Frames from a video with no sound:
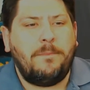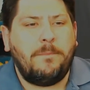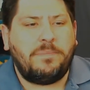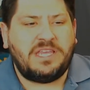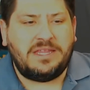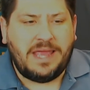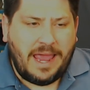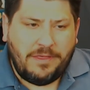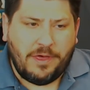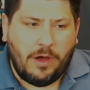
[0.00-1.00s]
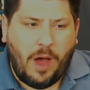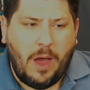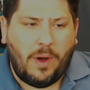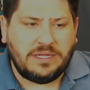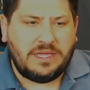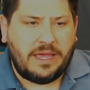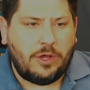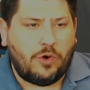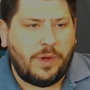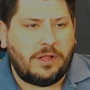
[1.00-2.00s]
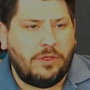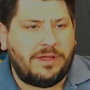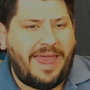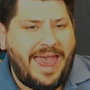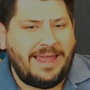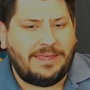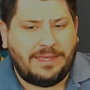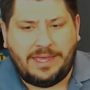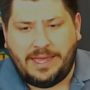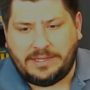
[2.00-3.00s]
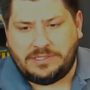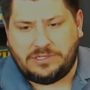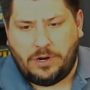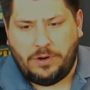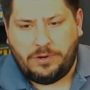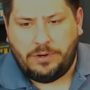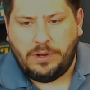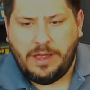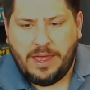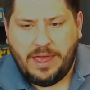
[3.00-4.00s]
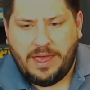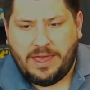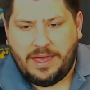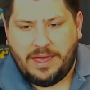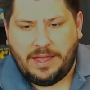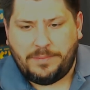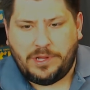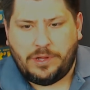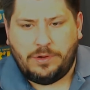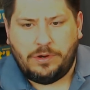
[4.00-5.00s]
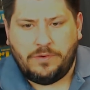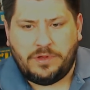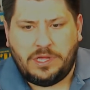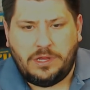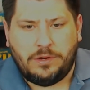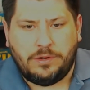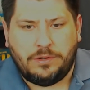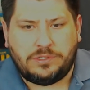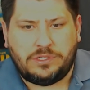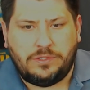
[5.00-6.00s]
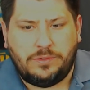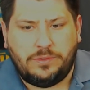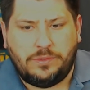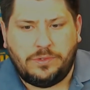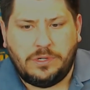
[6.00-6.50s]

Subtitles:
Today, though, I want to take a quick look at Kickstarter, and I'm going to go over here to